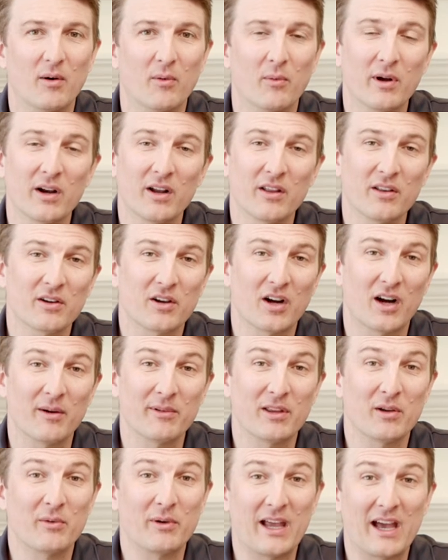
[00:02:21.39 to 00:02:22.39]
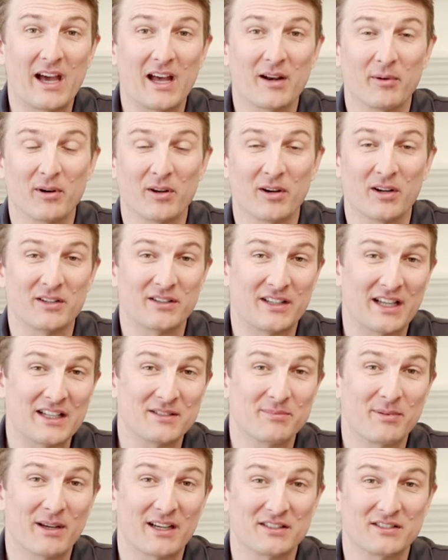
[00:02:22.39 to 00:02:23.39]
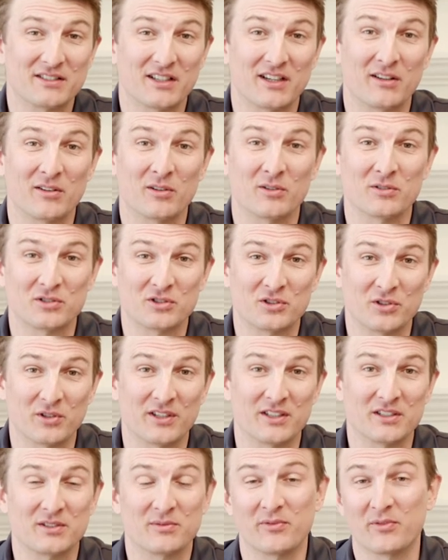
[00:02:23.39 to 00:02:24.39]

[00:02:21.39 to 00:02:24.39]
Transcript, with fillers: One other comment that we had about our dense pack cellulose choice